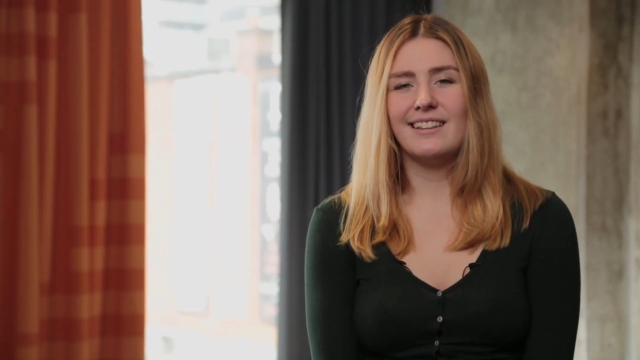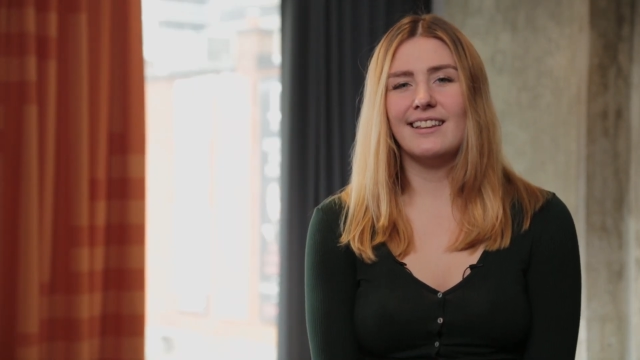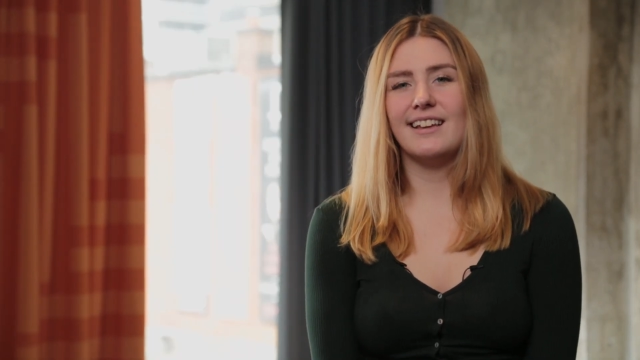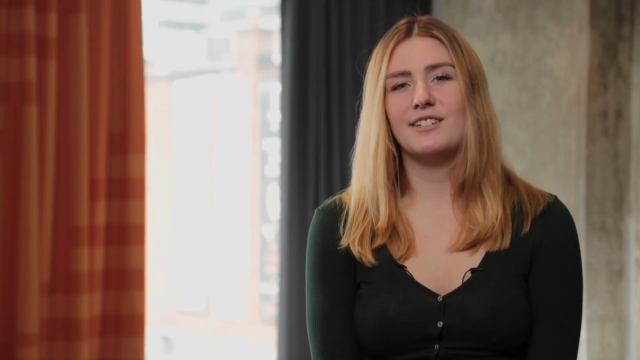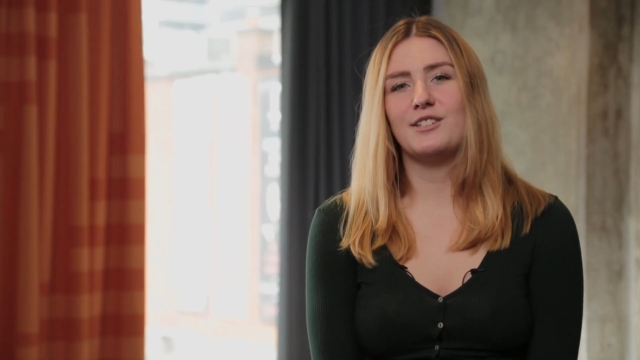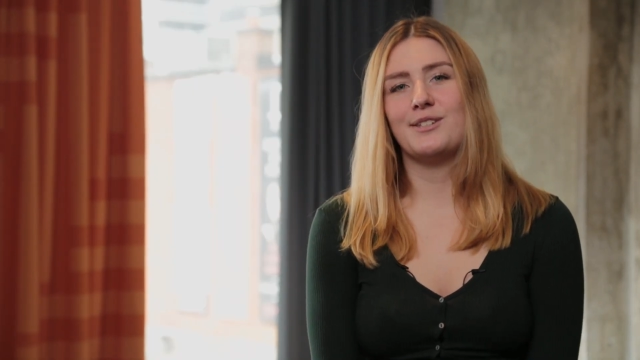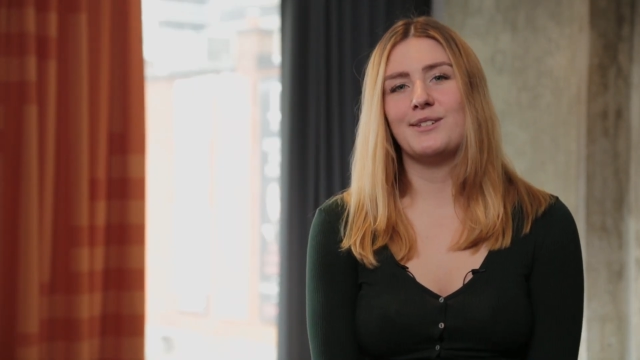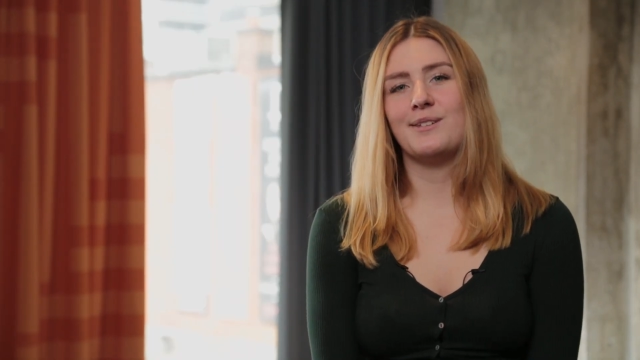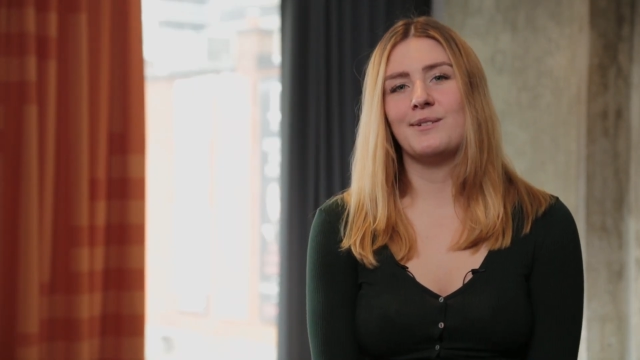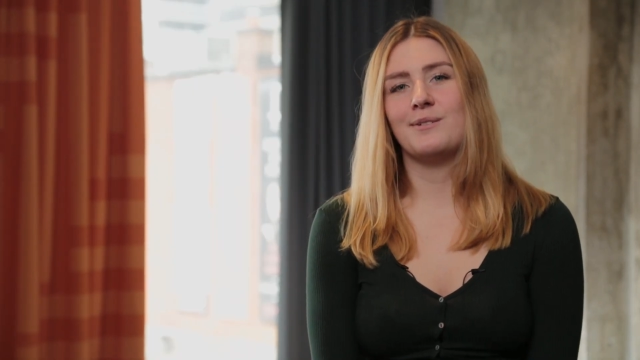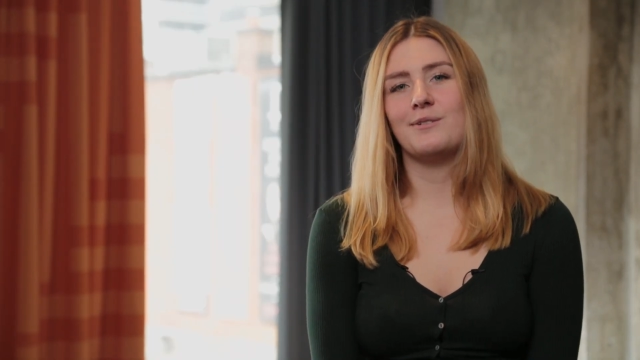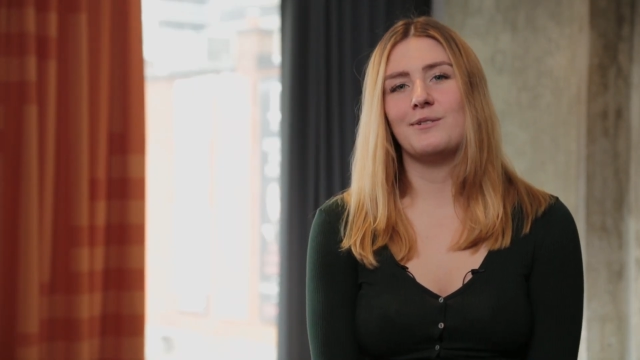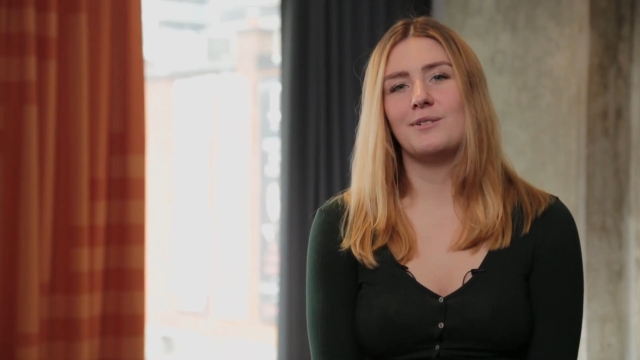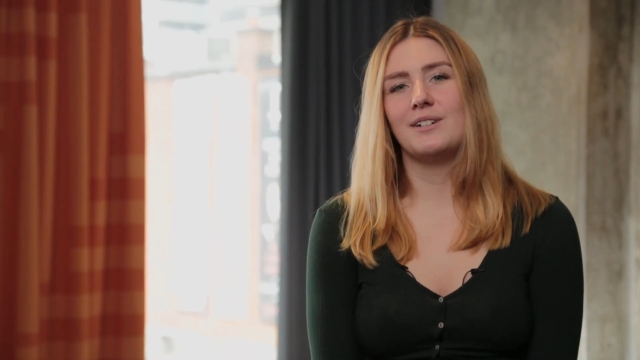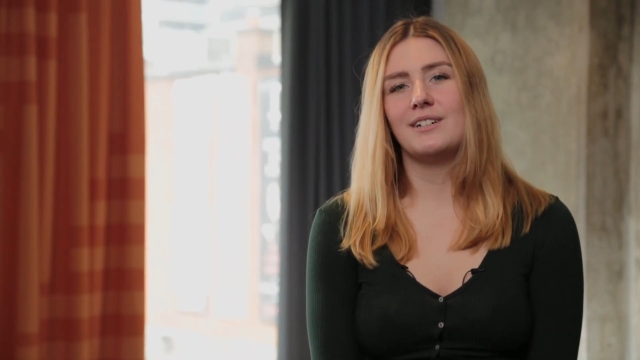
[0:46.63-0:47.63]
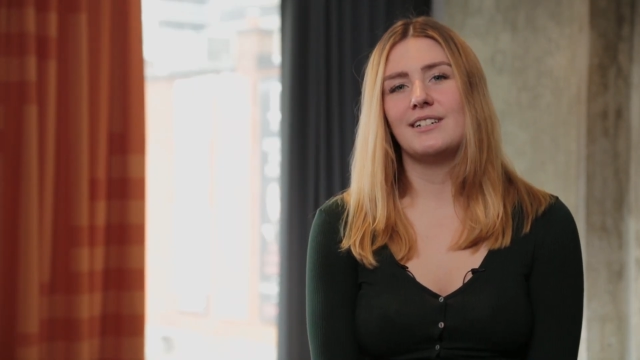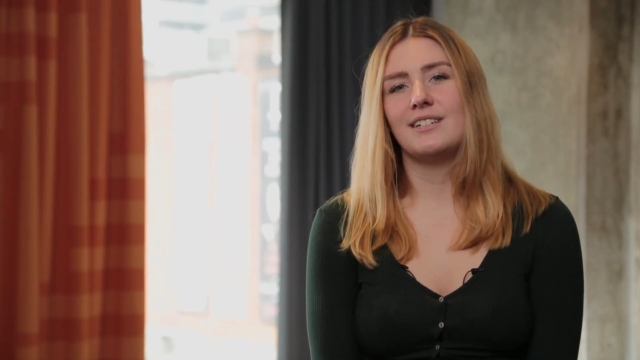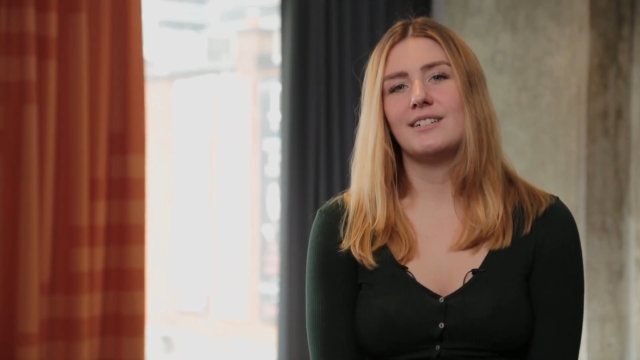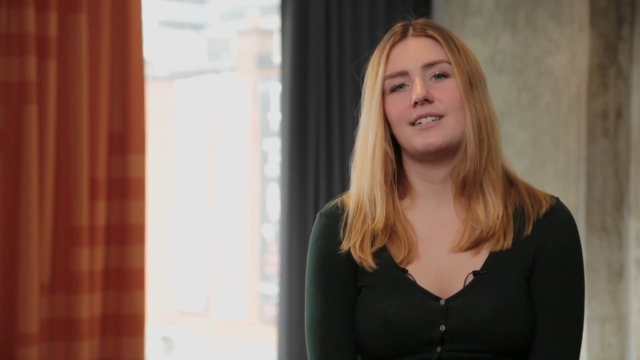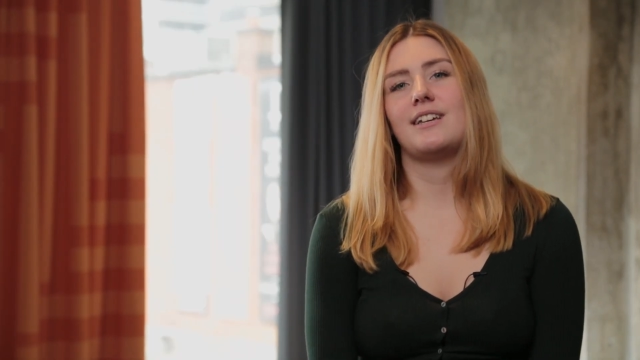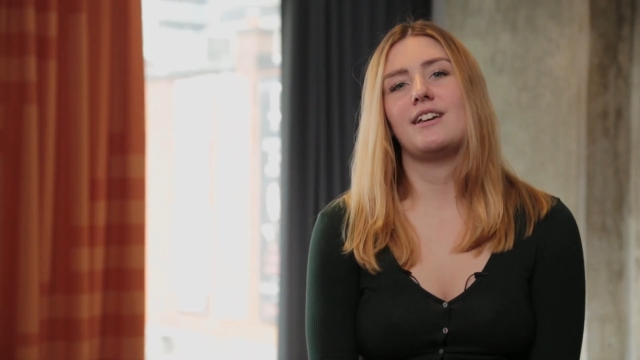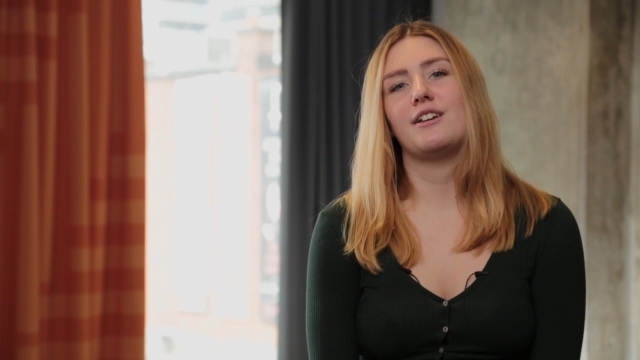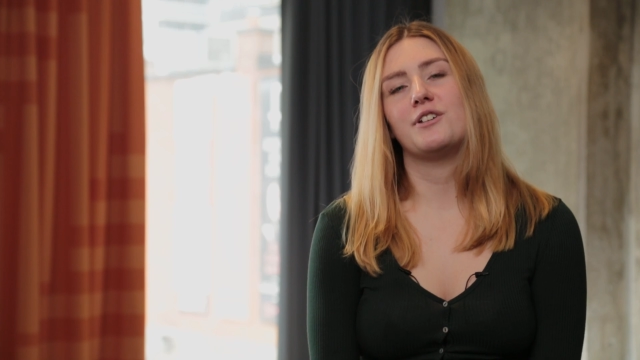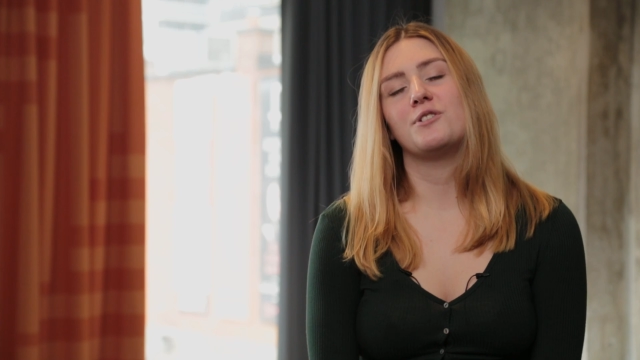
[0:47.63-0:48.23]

lets you take